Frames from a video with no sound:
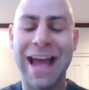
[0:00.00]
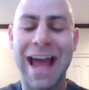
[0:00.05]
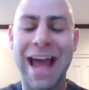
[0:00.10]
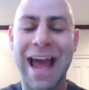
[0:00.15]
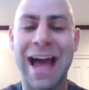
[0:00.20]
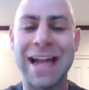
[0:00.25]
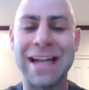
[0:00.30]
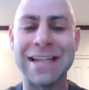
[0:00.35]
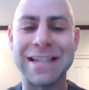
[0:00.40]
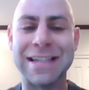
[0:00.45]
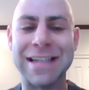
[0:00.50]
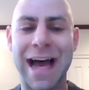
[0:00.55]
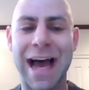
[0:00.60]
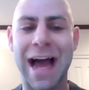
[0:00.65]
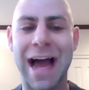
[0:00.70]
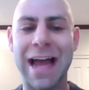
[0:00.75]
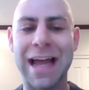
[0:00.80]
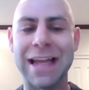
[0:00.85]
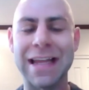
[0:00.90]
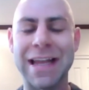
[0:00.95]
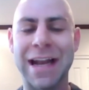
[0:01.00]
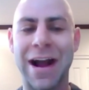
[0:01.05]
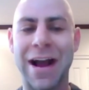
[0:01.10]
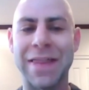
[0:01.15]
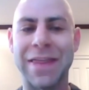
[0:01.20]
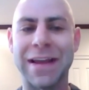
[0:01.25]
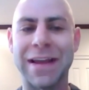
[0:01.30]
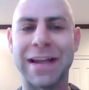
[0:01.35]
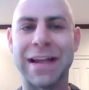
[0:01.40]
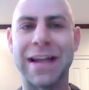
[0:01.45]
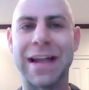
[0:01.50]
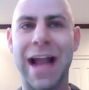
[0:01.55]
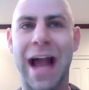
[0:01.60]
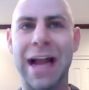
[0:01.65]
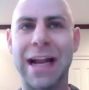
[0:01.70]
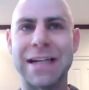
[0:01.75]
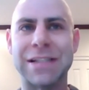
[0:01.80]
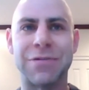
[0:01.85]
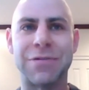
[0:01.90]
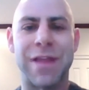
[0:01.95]
And
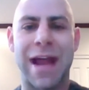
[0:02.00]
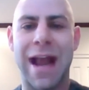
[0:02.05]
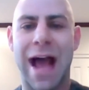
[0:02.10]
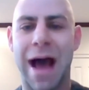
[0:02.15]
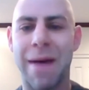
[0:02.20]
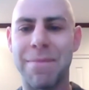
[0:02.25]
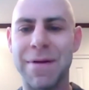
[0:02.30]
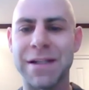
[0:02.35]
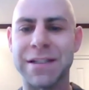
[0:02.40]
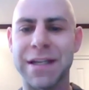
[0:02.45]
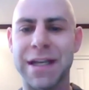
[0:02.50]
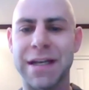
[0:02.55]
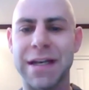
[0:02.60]
I guess when that happens,